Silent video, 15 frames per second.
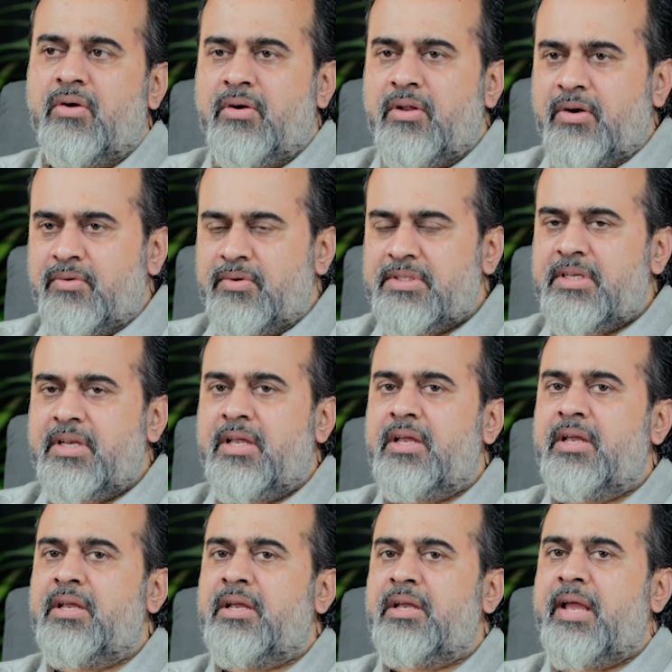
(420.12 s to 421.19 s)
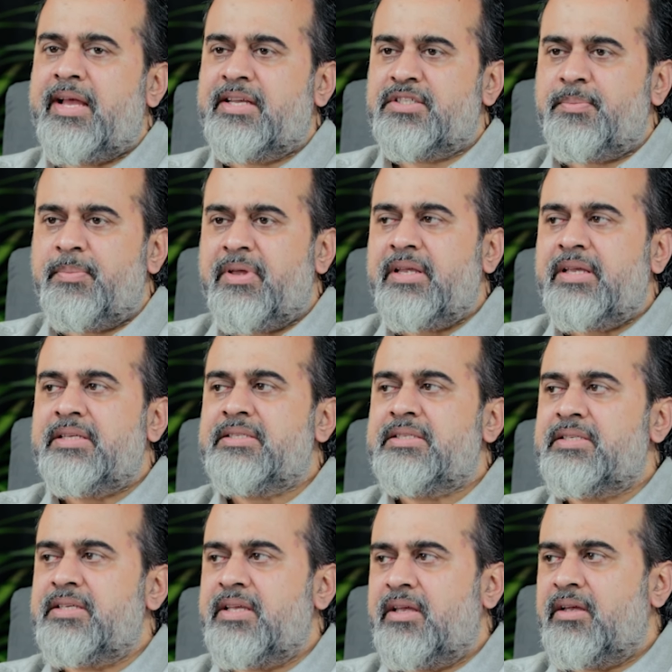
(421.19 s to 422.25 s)
continuously
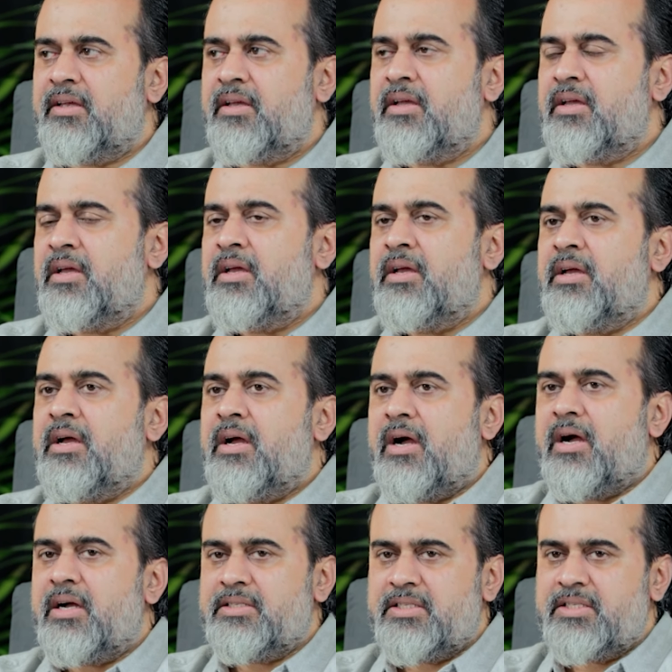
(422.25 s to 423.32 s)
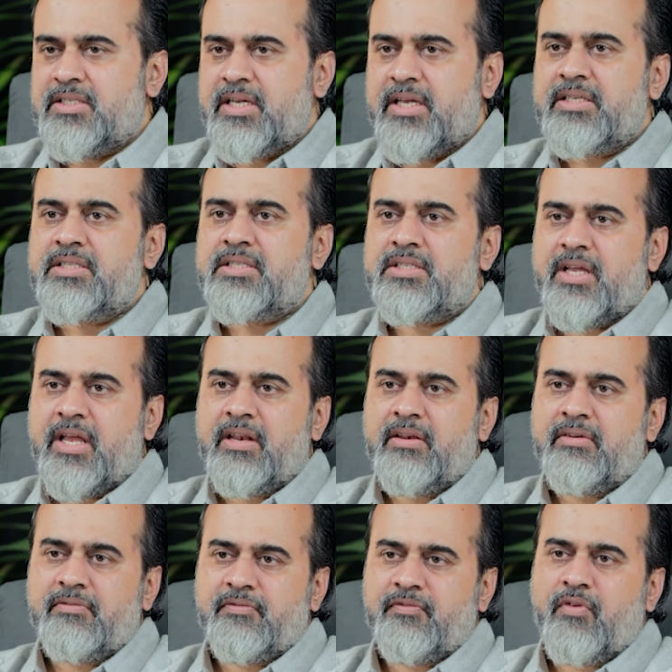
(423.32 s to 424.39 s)
experiencing a change
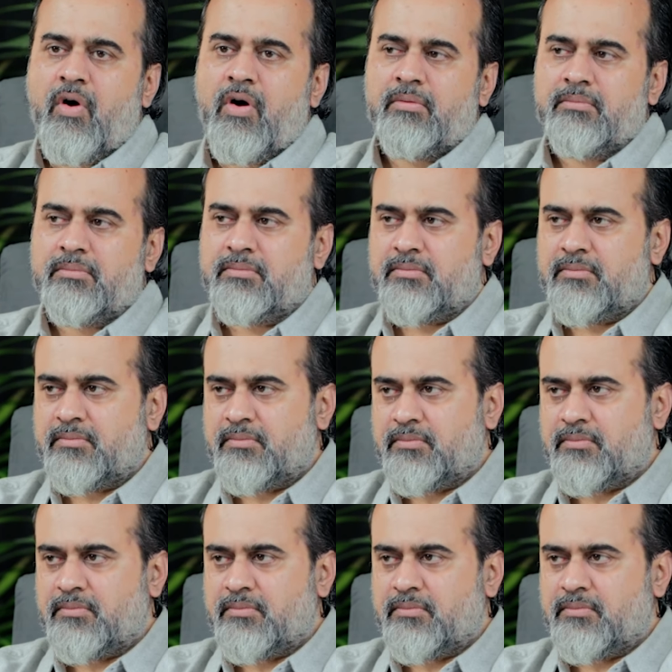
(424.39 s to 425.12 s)
in form.